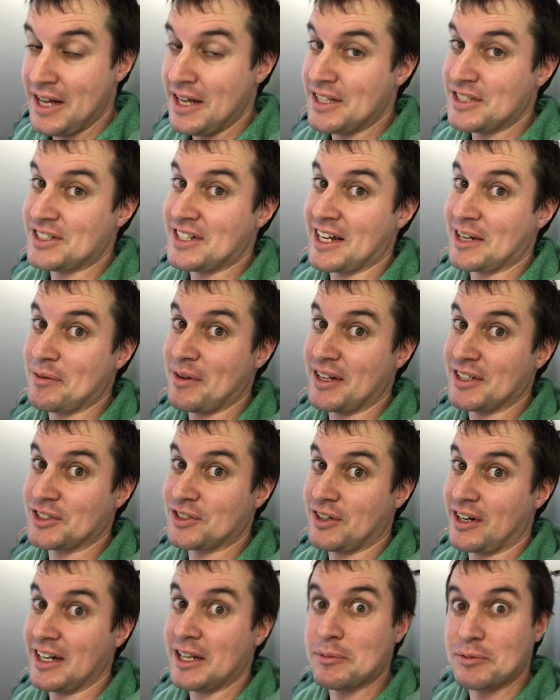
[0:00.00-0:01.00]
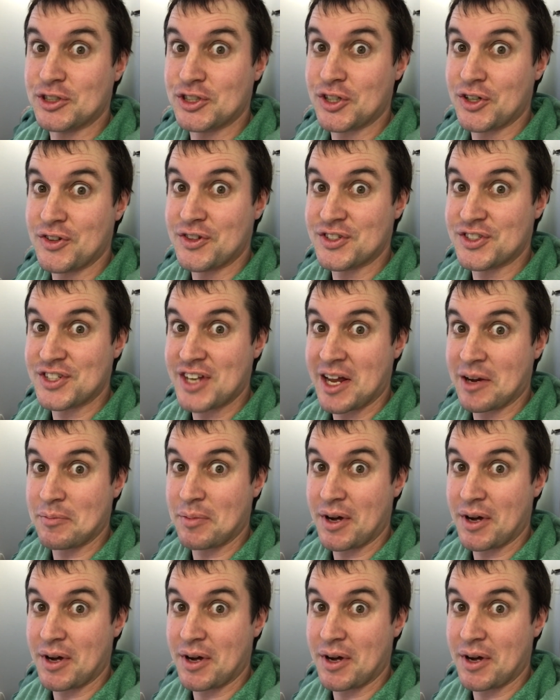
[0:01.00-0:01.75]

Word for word: The snack bar is great. Let me show you the snack